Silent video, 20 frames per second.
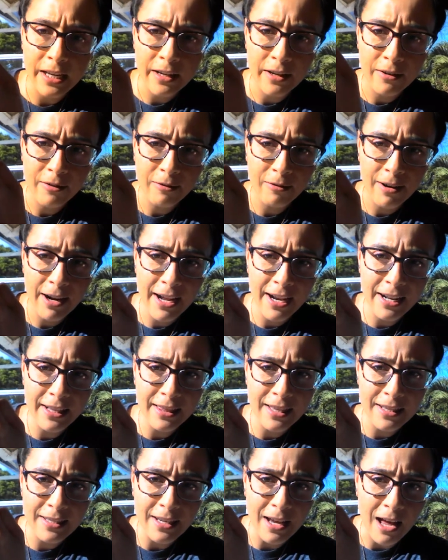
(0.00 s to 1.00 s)
right at
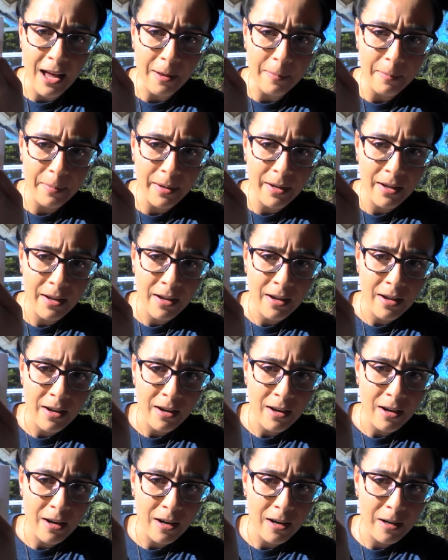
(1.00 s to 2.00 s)
the top
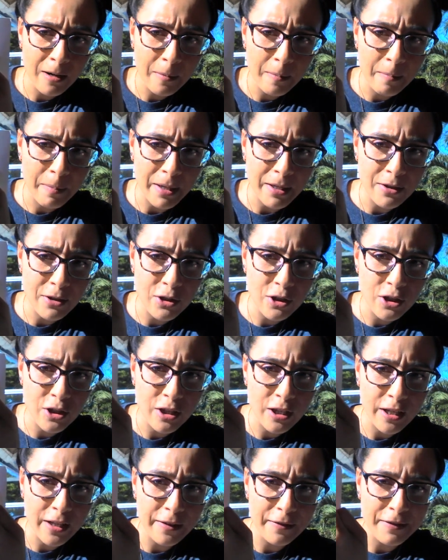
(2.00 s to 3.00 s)
are a bunch
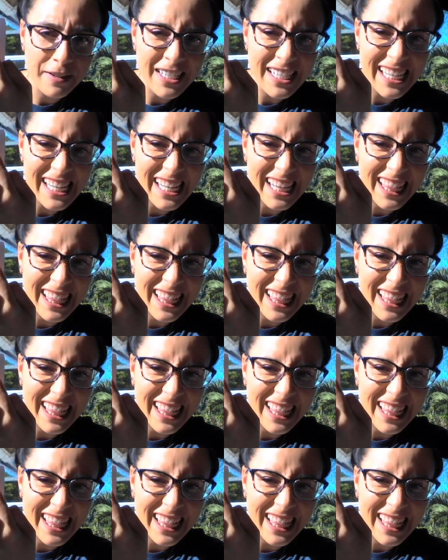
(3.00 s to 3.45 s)
of teeth.